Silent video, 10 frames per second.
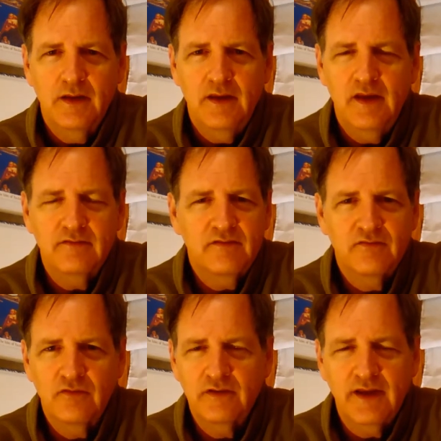He has a
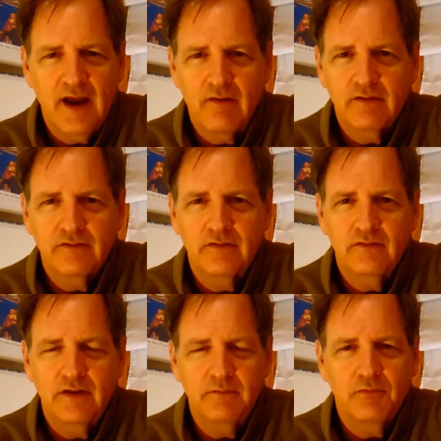certain
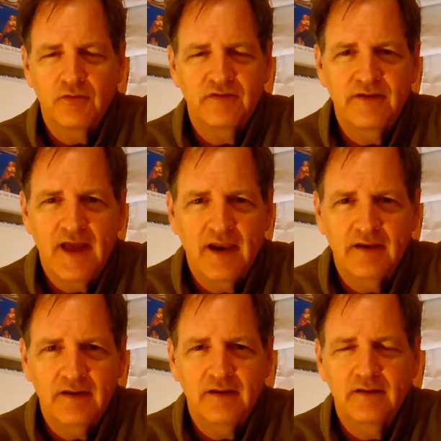character and
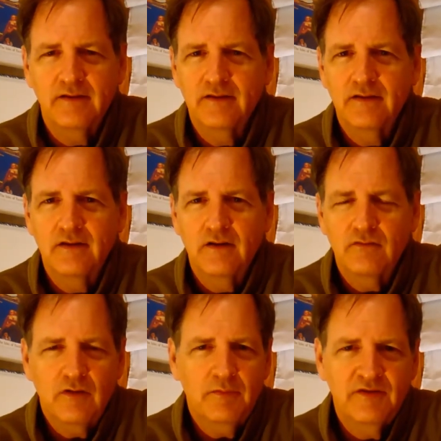personality,
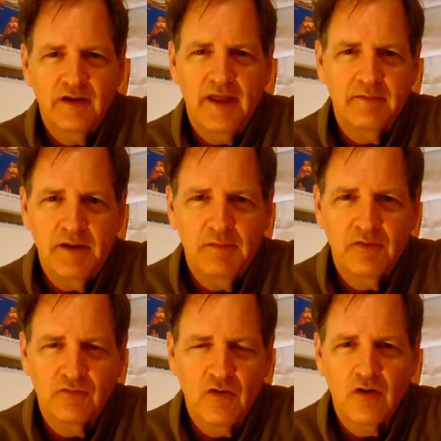rubs a lot of people
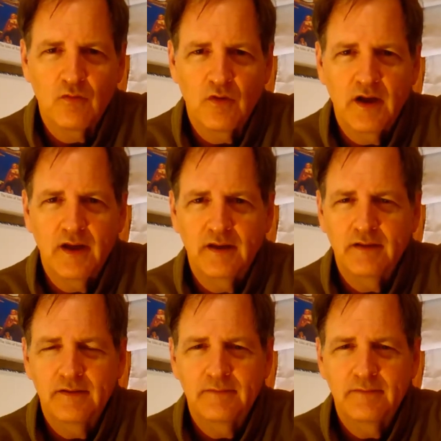the wrong way,